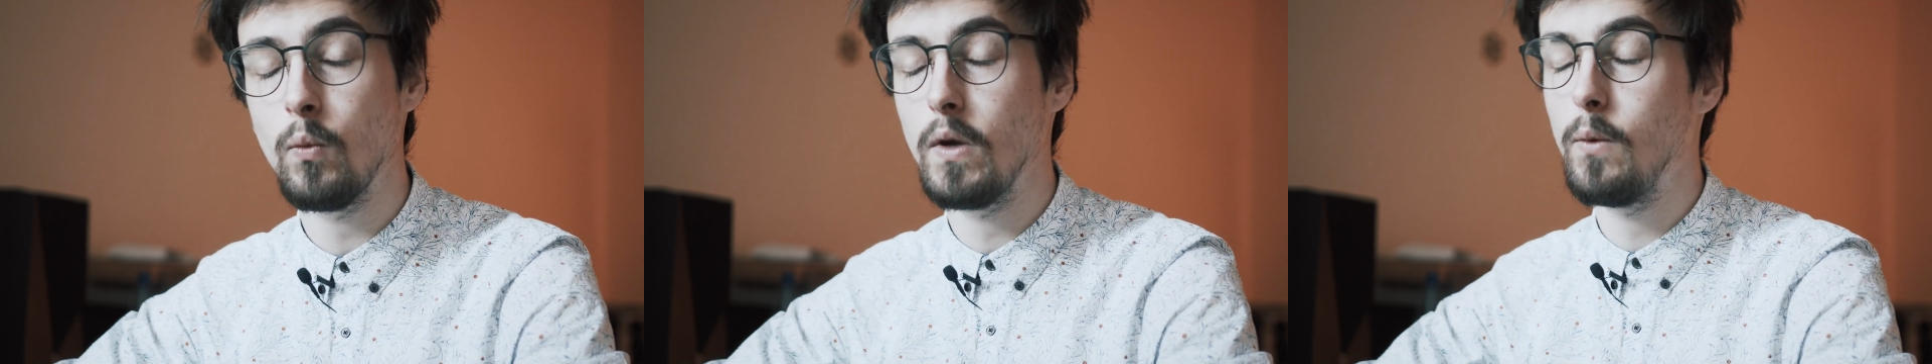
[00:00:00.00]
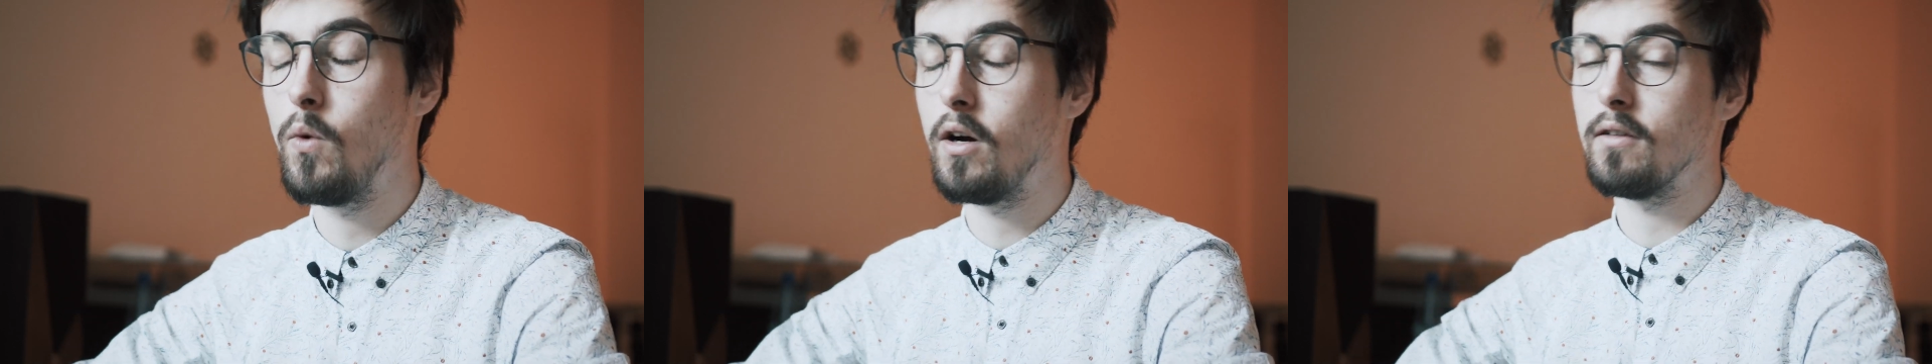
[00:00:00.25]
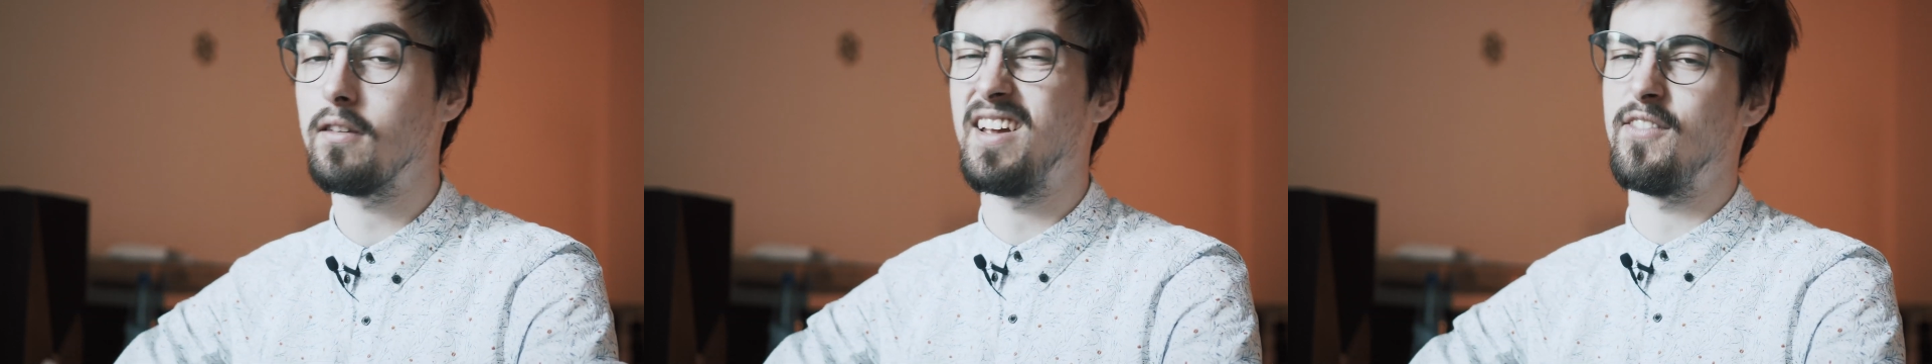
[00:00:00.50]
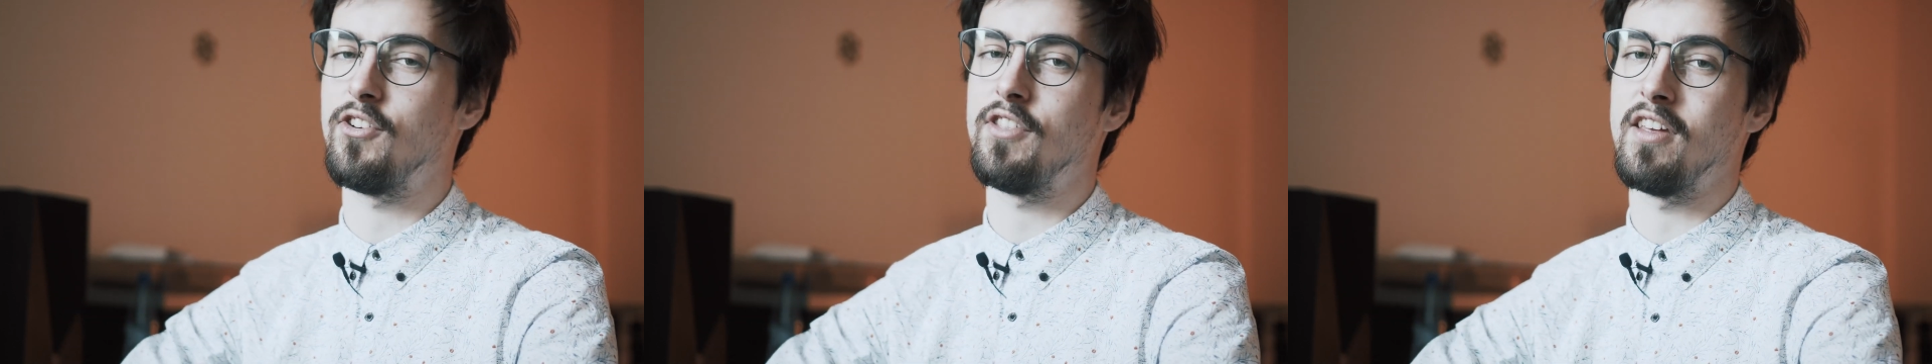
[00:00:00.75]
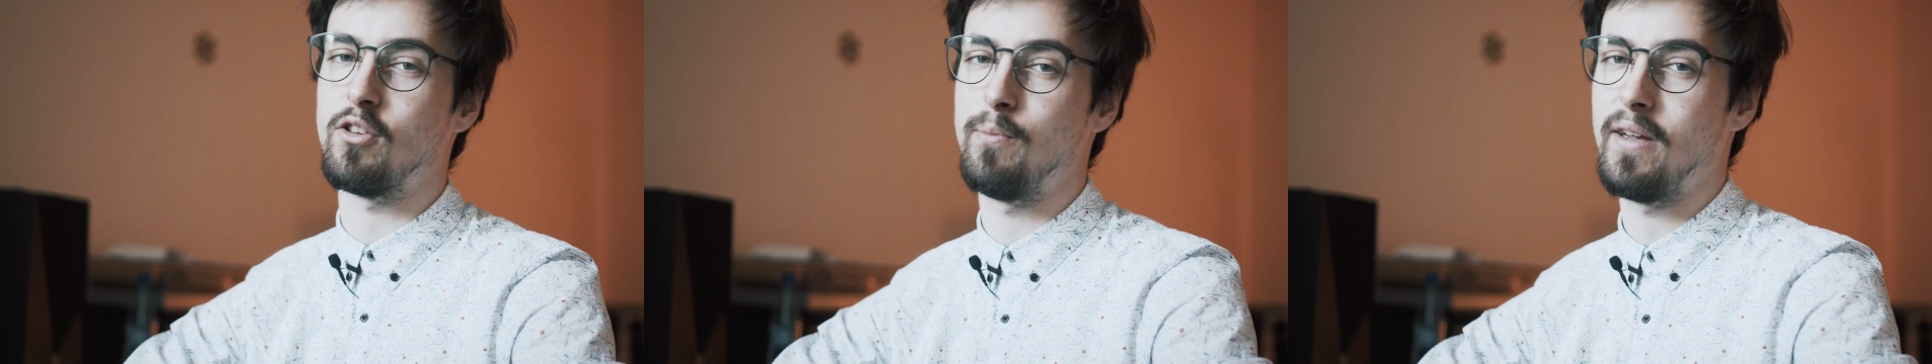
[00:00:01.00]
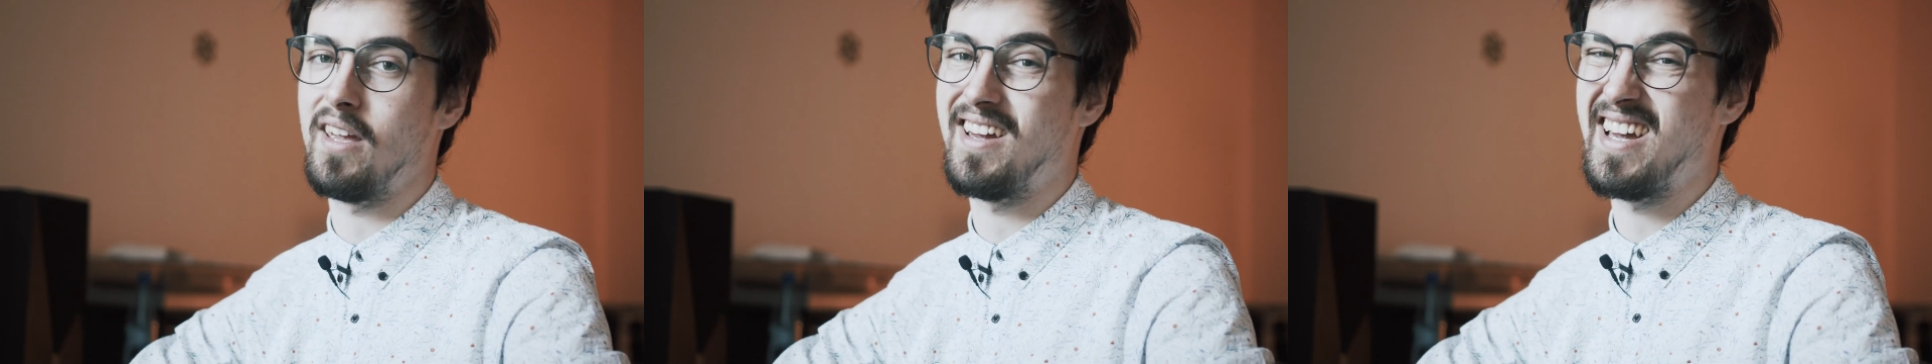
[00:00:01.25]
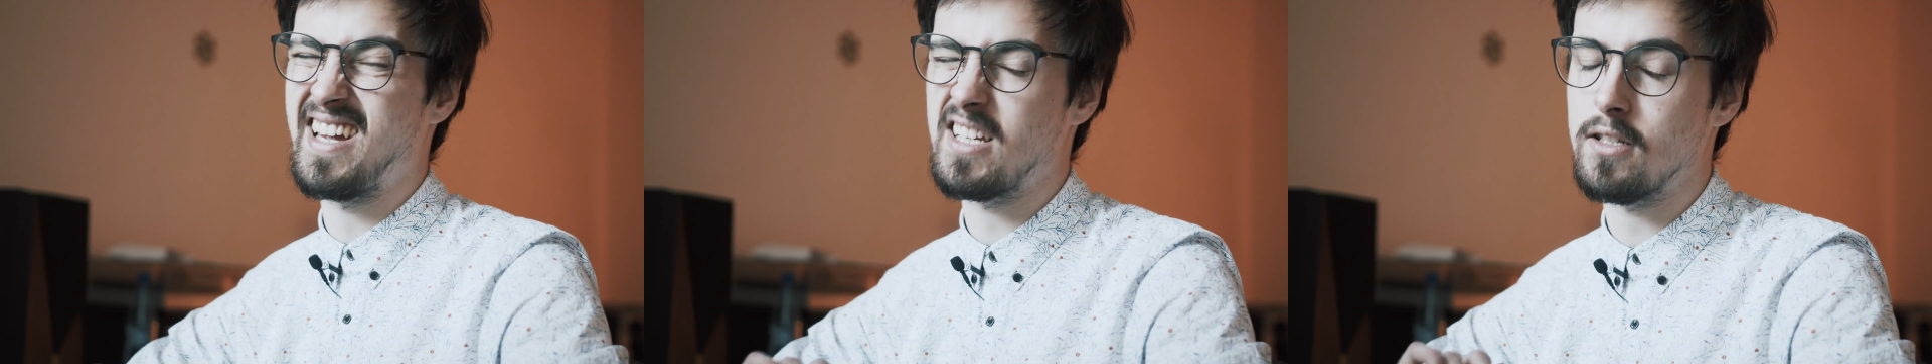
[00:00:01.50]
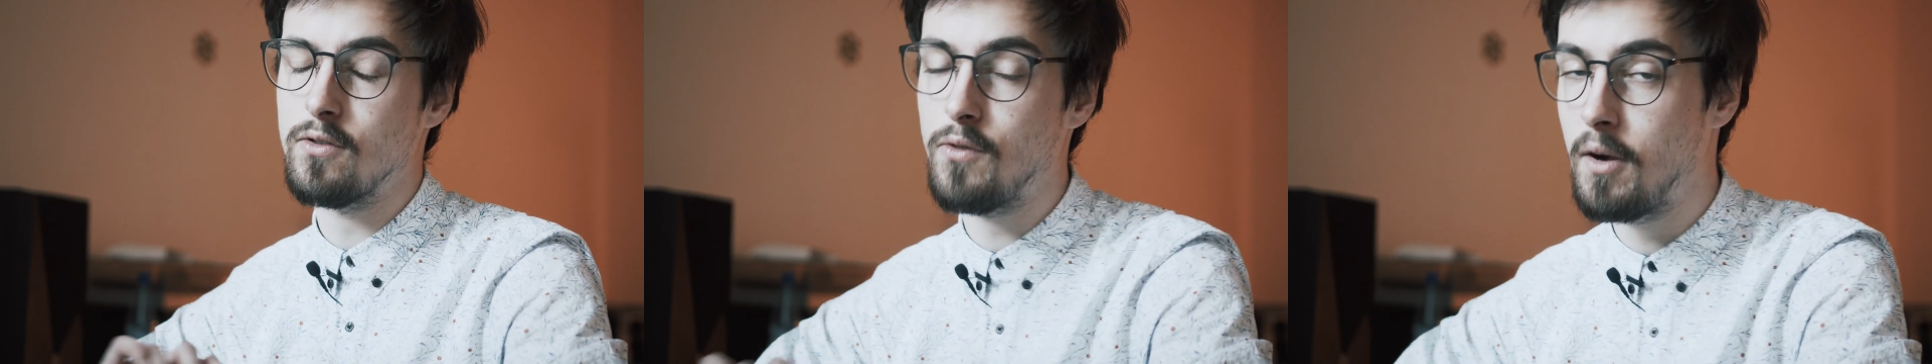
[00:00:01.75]
We want everything to be
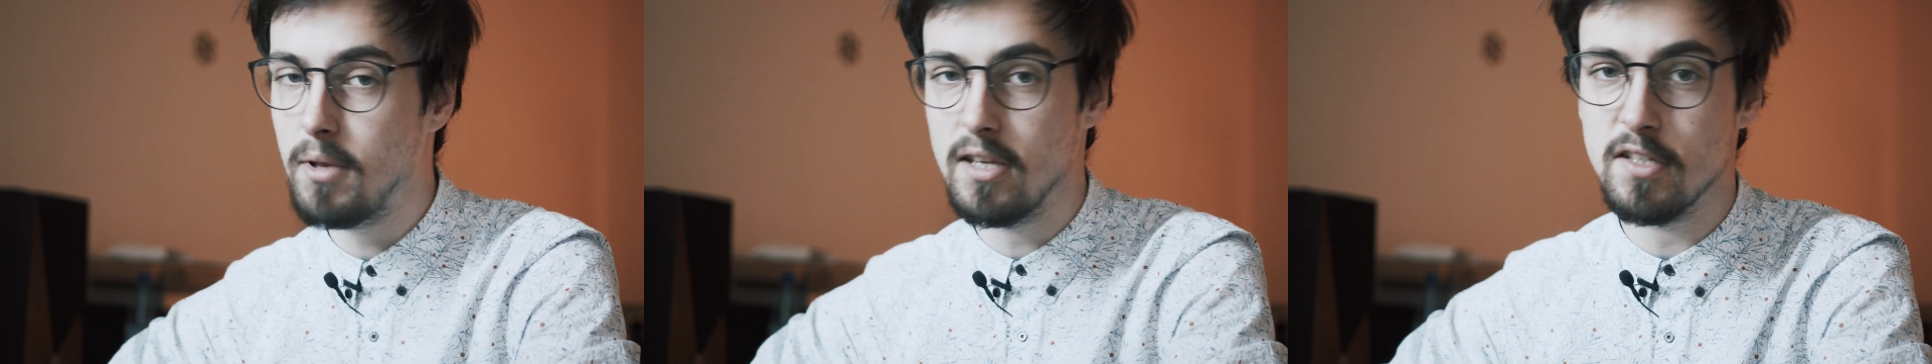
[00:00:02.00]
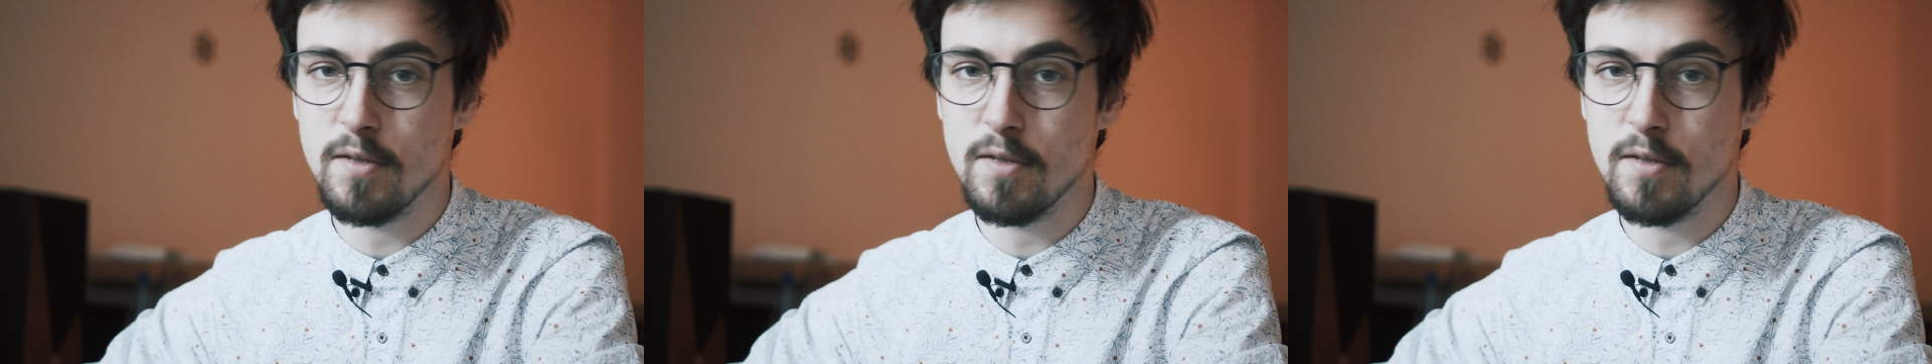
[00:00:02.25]
extremely